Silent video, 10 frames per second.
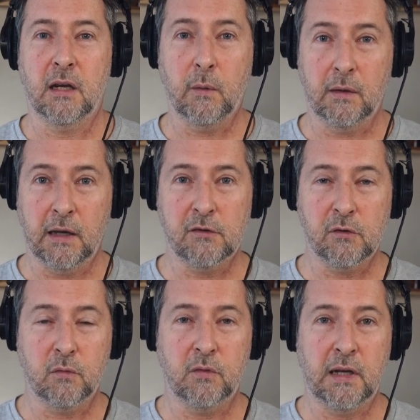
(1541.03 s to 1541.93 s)
Anyway, that's
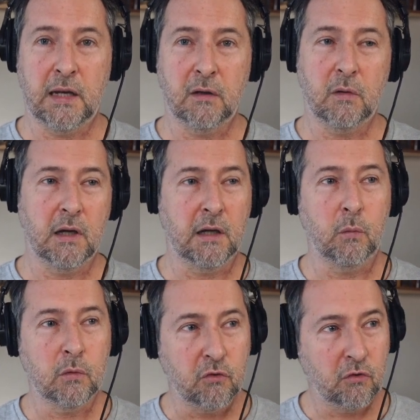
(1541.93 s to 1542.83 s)
all for now. I
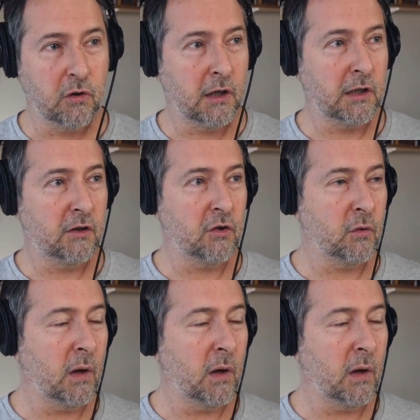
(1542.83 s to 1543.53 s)
will try to.